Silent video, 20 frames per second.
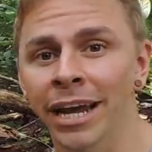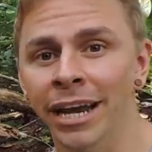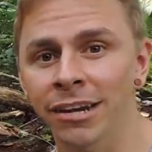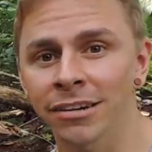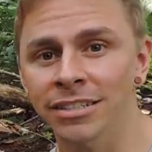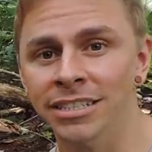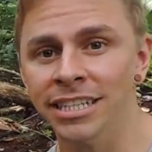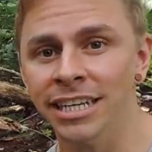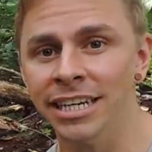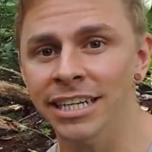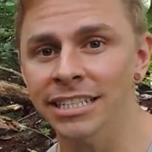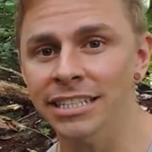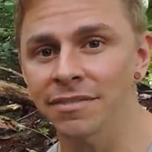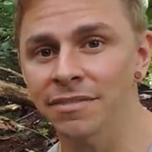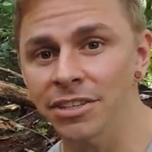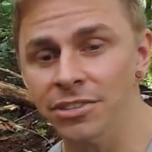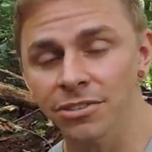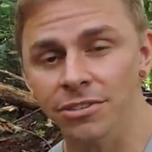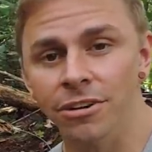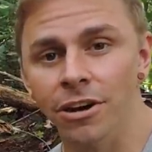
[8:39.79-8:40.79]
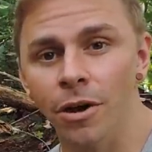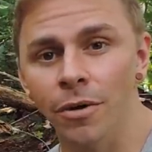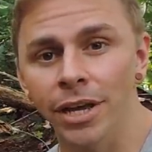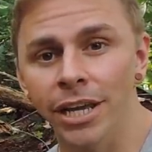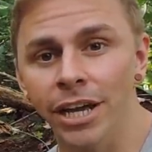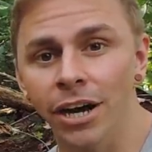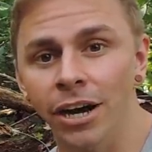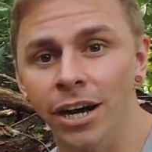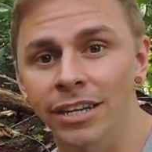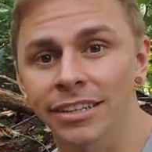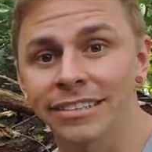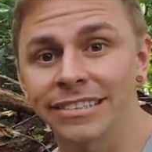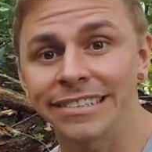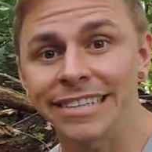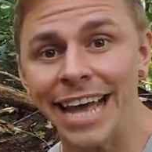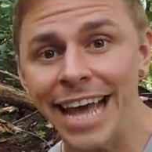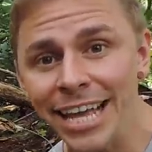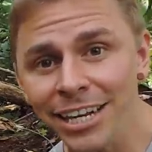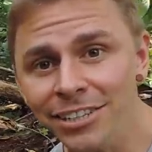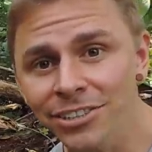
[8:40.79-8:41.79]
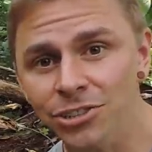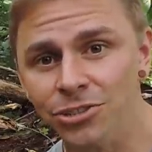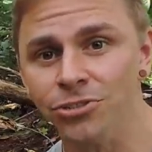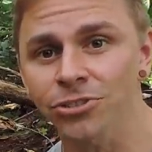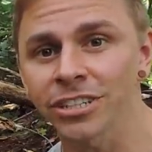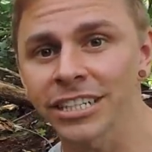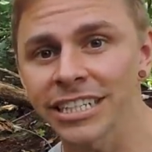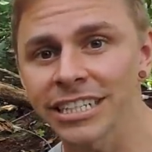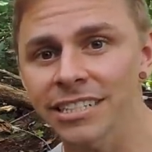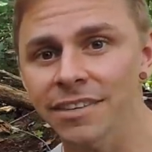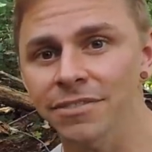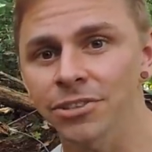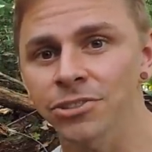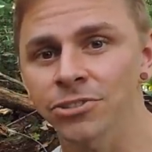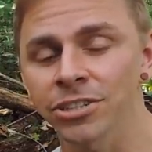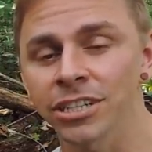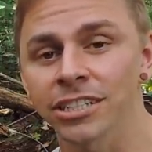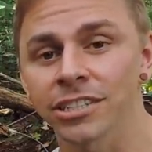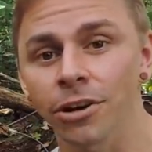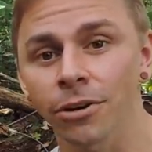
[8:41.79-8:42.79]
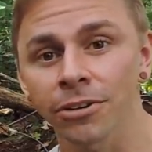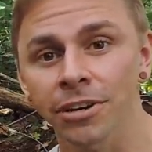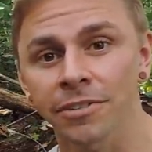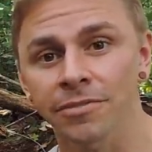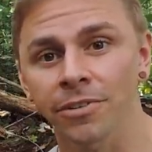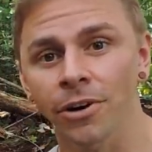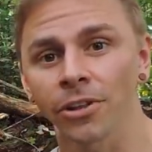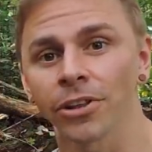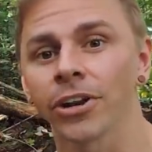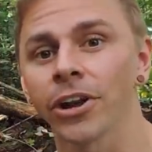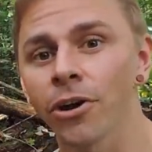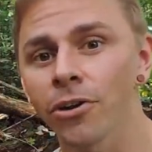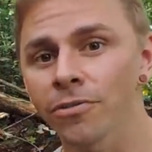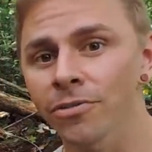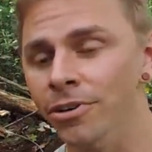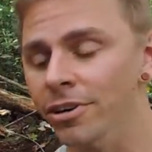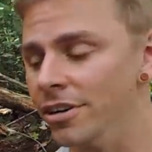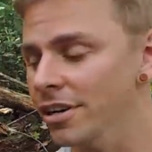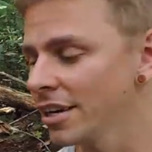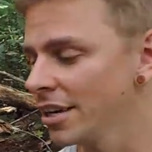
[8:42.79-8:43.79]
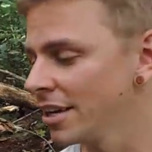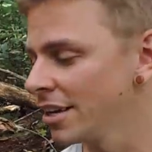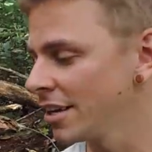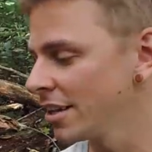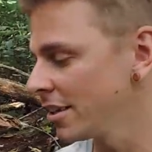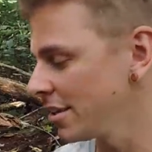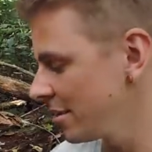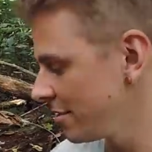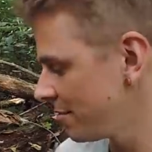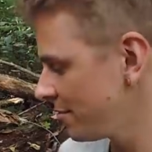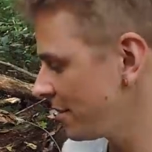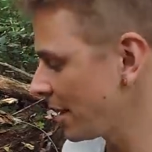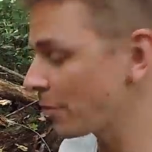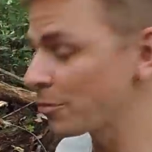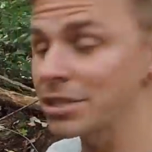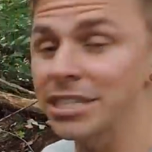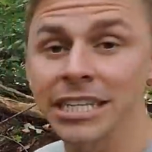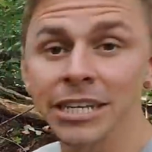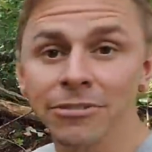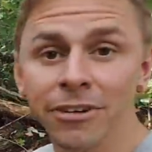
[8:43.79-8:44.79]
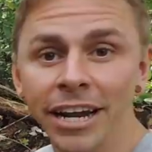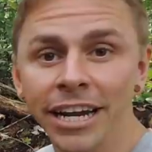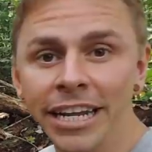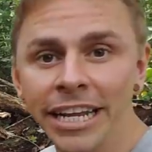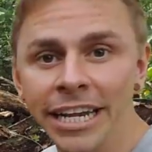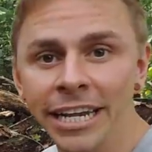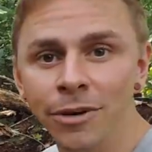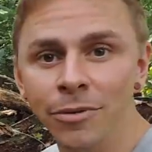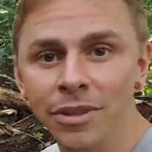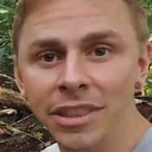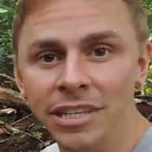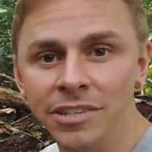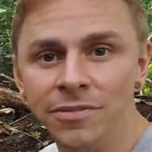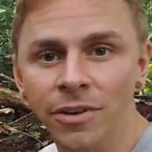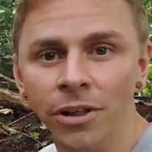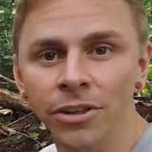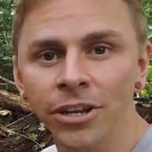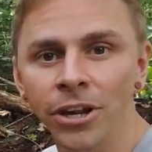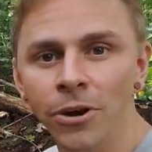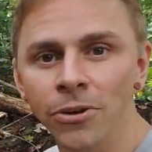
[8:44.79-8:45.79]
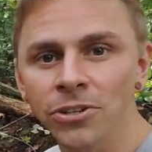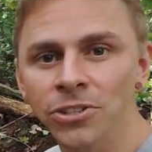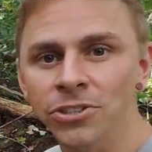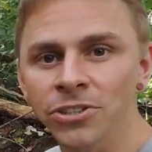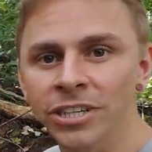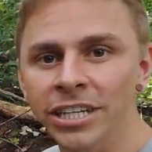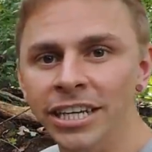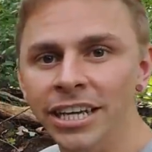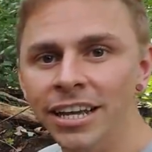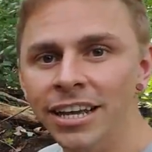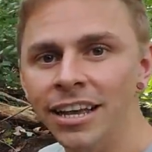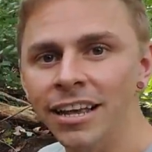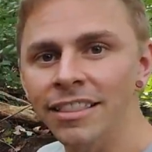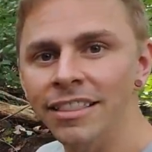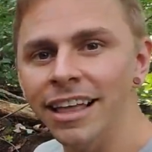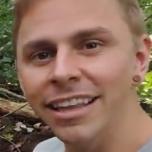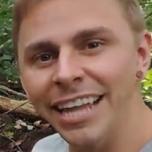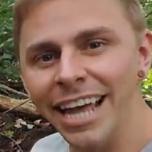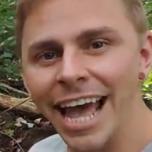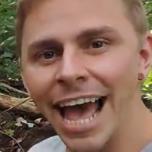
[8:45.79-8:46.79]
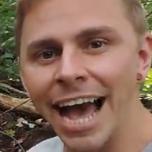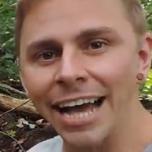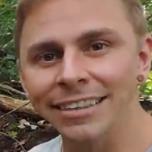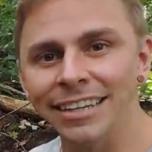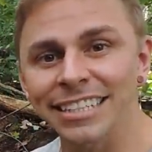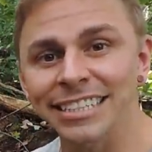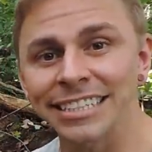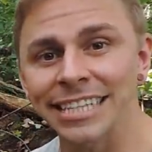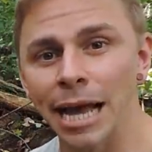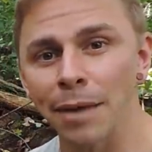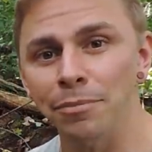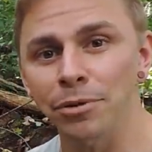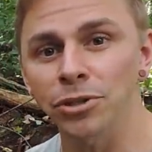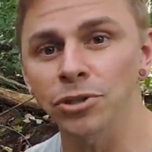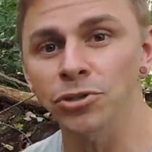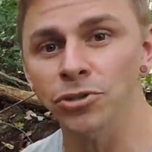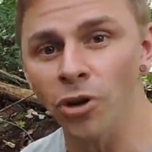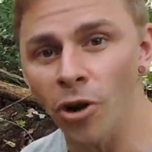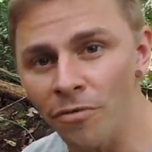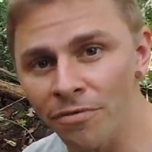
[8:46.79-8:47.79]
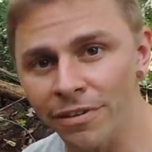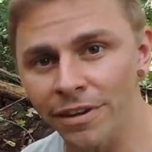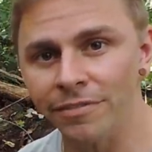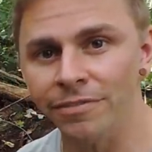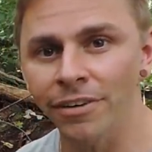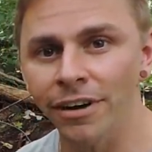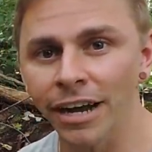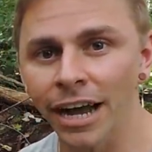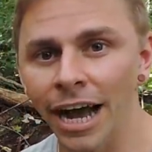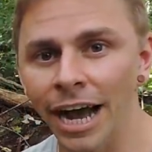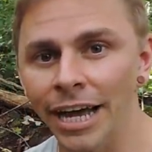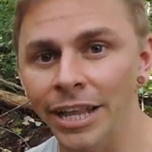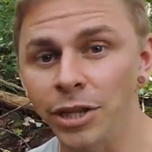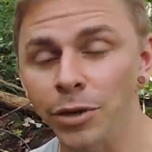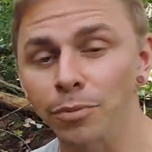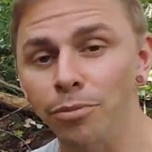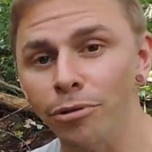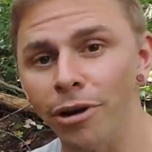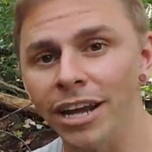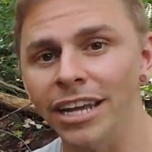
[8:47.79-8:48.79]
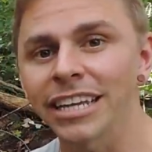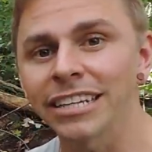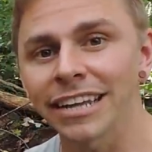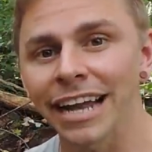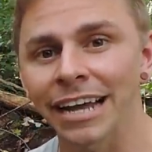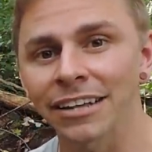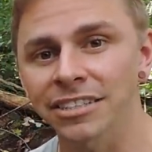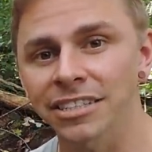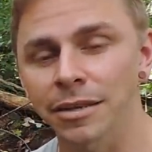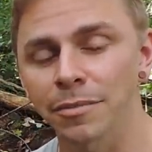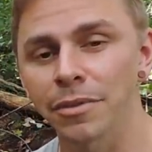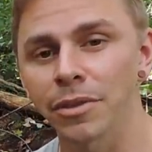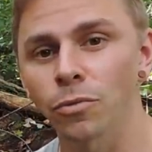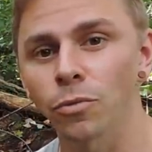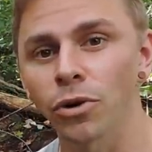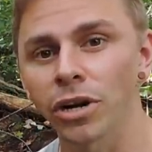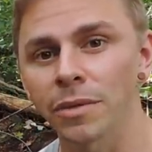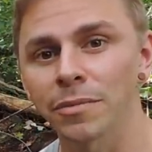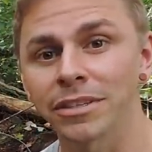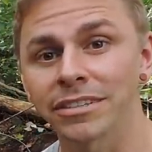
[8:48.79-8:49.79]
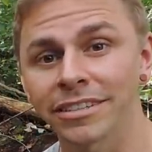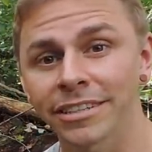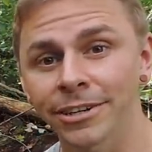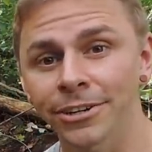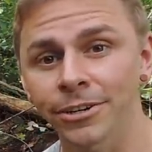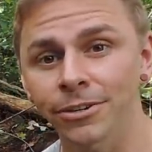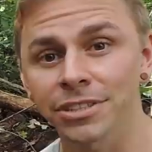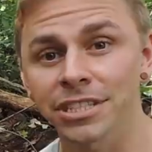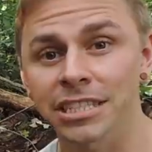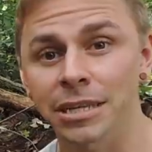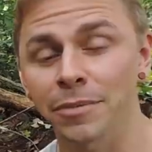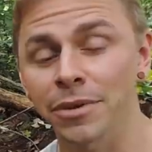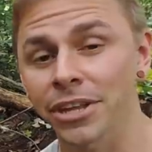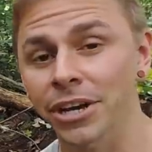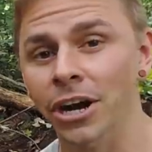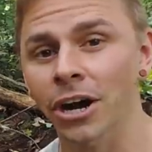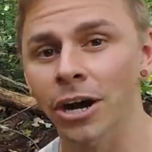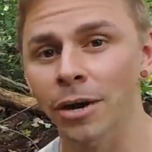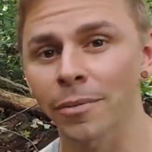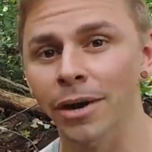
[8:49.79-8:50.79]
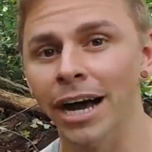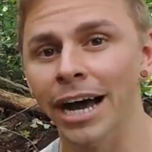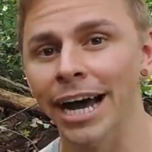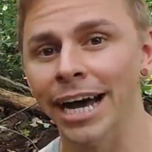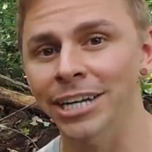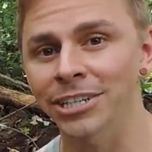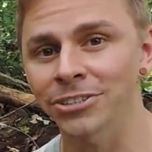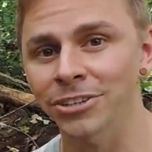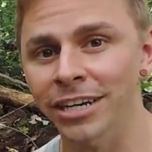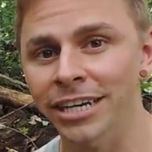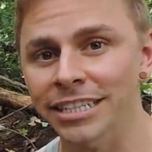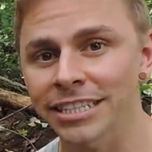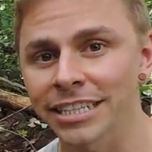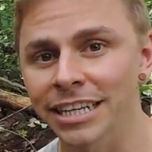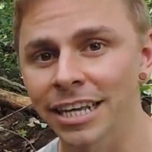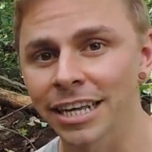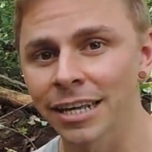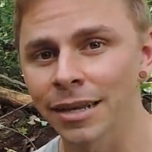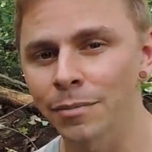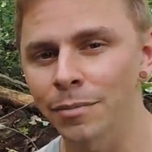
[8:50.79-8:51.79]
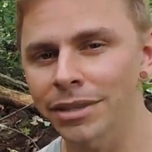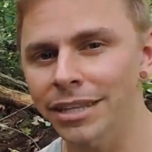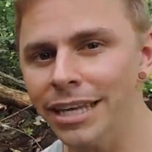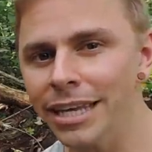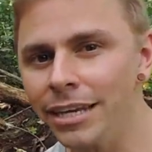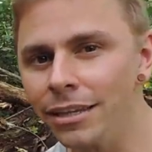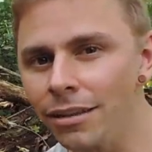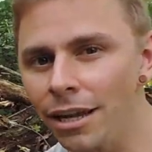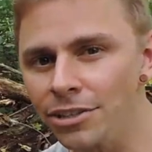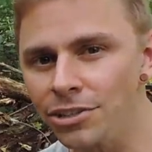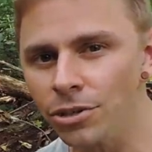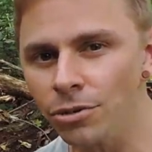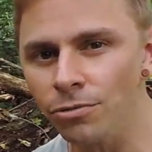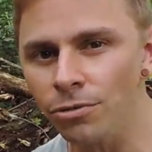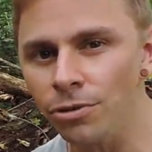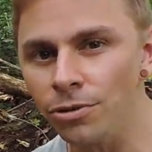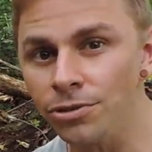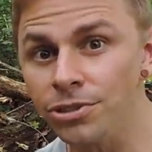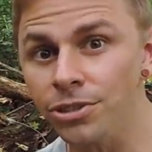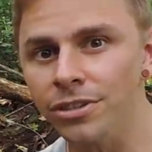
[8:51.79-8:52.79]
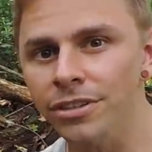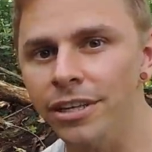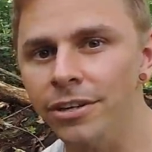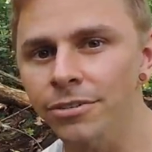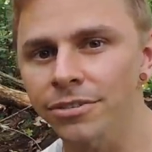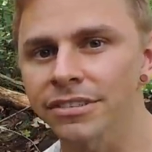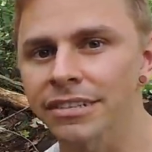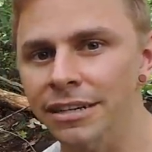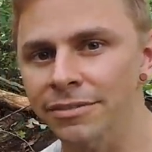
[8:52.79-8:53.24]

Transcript: parasites. If these are growing on dead trees, if the tree has already fallen over, like we see right here with this fallen oak tree, then they act as saprotrophic fungi, and they're breaking down some of the woody material and some of the carbohydrates. But the ecological roles are a little